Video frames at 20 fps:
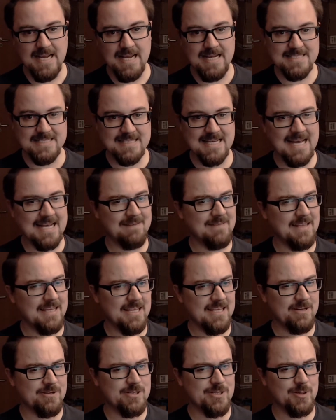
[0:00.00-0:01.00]
kind of
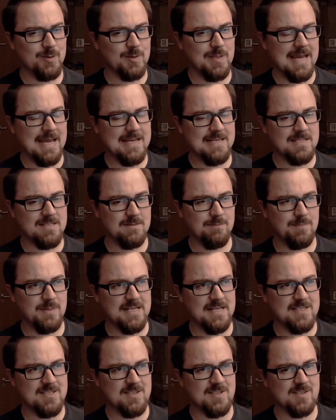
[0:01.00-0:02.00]
like Year Zero Light, but
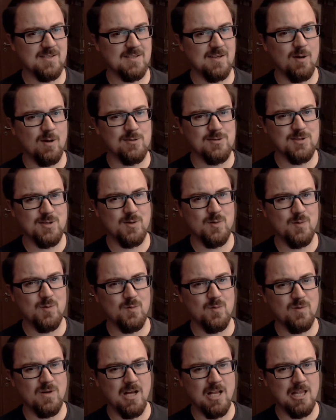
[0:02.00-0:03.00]
it's
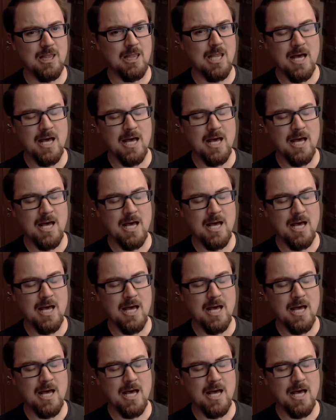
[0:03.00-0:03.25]
also a lot